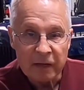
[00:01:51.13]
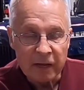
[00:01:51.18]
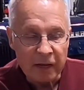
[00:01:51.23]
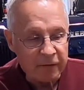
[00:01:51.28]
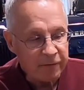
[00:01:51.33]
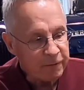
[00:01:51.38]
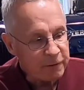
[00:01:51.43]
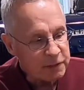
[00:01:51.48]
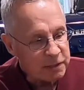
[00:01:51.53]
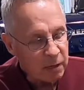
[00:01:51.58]

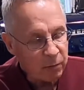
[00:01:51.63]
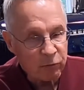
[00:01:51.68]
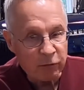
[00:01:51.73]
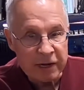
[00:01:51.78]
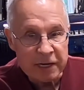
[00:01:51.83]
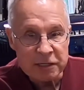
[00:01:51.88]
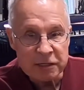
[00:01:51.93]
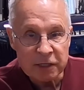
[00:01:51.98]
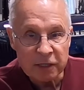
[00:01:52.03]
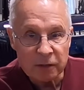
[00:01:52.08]
If for some
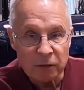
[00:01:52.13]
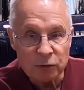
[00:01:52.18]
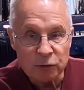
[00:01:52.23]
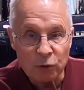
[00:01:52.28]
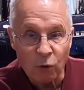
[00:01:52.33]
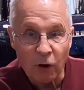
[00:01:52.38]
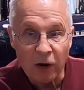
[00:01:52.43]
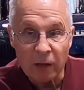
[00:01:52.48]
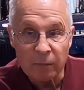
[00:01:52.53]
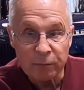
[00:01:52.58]
reason you lose
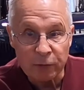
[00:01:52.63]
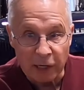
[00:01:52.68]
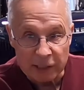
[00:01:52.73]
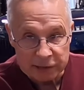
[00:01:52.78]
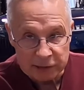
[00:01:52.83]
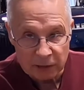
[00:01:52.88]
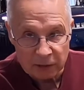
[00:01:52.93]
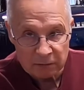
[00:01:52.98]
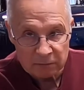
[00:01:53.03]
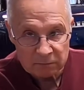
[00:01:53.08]
oil
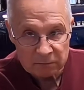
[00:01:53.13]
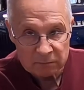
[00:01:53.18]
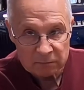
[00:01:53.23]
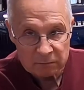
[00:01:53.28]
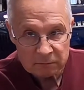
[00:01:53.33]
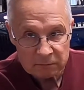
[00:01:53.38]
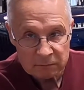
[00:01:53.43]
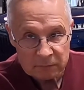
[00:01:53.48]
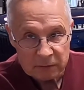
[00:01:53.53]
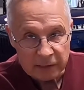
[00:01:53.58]
pressure,
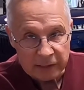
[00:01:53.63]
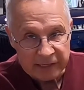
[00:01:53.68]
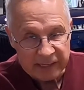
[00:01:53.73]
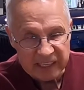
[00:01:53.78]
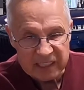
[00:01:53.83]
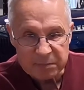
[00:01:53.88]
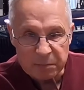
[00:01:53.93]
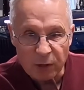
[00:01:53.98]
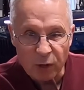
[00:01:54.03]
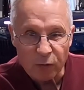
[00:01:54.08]
it
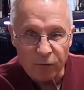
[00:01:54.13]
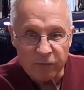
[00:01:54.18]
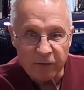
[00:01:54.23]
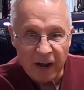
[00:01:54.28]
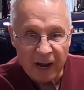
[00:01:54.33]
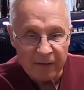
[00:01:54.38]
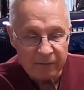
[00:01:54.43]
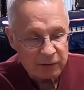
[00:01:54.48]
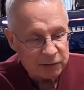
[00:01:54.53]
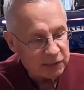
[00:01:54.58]
gets below
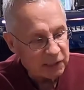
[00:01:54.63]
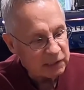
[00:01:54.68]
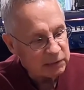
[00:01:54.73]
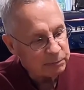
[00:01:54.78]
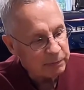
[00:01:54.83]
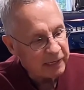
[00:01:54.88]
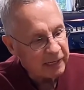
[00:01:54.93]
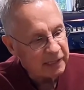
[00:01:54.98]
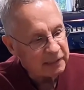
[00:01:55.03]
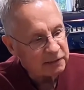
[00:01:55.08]
5 or 6
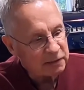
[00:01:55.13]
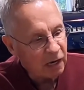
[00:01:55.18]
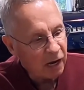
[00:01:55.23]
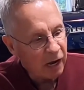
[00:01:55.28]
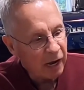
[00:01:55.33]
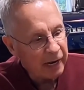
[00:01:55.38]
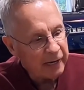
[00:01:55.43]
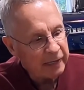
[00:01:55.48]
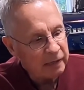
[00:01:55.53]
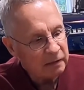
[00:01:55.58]

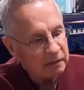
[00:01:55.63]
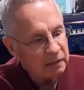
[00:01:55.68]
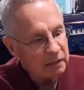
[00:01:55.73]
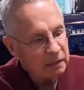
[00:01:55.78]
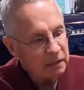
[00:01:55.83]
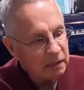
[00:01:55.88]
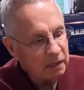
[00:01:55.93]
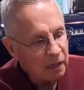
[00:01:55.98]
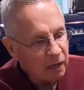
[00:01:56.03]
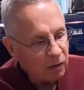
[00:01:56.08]
psi,
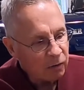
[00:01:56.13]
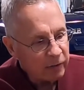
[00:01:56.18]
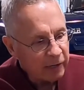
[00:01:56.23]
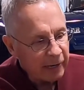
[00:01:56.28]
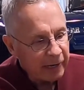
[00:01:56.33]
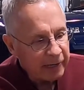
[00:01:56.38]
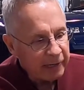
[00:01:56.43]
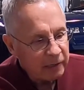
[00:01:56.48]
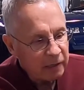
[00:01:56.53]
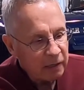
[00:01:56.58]

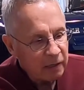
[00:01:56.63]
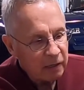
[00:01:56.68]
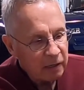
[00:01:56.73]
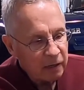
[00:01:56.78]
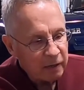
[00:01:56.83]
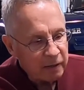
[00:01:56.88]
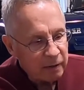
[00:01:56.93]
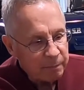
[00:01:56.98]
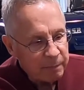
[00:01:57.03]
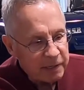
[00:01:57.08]
okay,
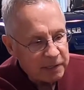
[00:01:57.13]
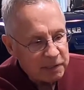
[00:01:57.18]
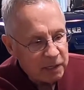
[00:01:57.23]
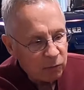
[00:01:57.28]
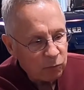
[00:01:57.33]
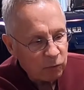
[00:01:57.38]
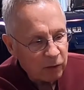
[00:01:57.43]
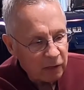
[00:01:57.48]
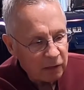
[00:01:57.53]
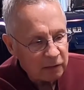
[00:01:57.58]
the
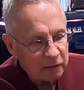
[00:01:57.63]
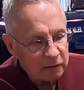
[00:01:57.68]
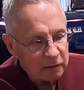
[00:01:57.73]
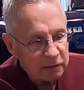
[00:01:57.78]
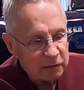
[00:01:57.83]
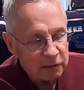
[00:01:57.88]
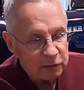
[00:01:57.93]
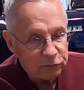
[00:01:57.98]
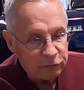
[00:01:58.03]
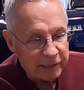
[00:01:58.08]
piston will
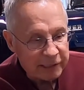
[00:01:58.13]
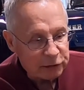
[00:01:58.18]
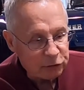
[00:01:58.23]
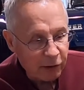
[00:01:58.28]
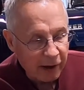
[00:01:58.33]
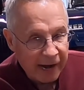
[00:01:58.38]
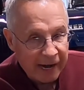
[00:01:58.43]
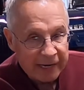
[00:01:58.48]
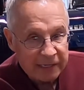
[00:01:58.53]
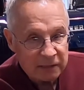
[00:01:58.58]

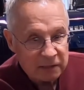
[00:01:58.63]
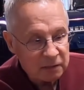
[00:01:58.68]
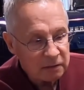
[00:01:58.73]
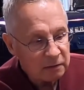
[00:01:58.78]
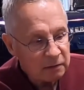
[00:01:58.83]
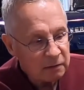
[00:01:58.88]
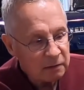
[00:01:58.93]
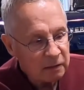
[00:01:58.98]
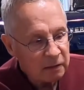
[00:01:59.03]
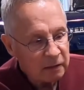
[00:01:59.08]
retract
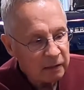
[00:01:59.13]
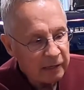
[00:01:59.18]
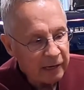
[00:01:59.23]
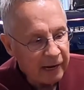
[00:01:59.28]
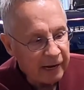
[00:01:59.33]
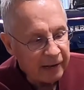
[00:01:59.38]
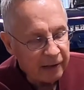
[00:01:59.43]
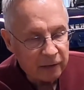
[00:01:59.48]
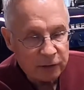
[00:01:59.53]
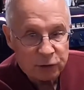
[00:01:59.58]

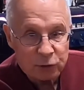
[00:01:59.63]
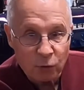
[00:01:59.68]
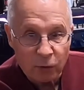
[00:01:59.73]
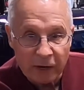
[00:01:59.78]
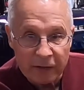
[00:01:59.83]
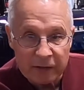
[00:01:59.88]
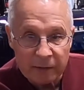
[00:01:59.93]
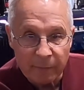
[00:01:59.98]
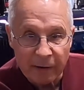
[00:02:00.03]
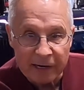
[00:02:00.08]
and it'll short
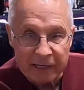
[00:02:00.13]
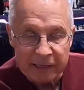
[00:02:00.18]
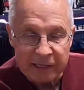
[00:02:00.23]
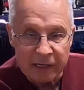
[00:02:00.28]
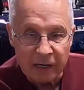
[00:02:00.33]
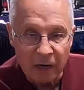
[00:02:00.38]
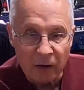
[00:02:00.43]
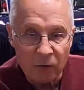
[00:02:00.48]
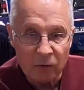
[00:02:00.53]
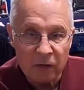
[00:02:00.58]
out the
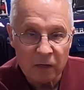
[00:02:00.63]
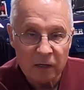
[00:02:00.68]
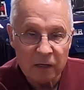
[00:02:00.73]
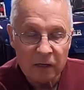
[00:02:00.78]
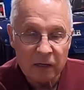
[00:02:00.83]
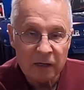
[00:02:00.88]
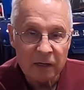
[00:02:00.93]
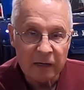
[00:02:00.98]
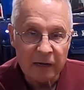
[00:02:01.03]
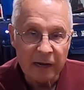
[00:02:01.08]
magneto
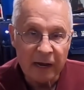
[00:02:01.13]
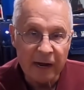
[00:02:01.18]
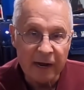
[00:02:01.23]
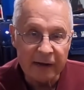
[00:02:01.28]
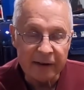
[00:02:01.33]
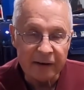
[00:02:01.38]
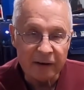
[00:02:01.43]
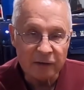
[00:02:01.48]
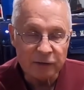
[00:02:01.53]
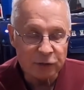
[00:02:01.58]
and
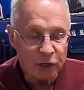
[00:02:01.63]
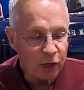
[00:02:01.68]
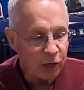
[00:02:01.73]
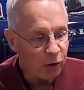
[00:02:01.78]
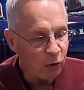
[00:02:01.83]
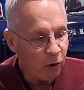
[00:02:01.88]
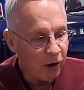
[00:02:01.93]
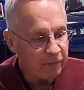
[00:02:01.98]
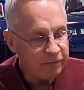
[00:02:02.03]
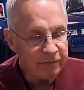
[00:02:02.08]
it'll turn
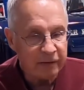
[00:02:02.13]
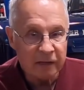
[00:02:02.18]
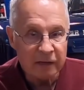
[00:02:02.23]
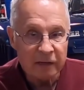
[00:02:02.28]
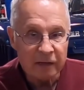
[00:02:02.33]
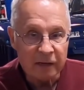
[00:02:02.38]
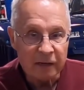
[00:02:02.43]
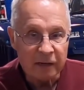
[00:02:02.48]
off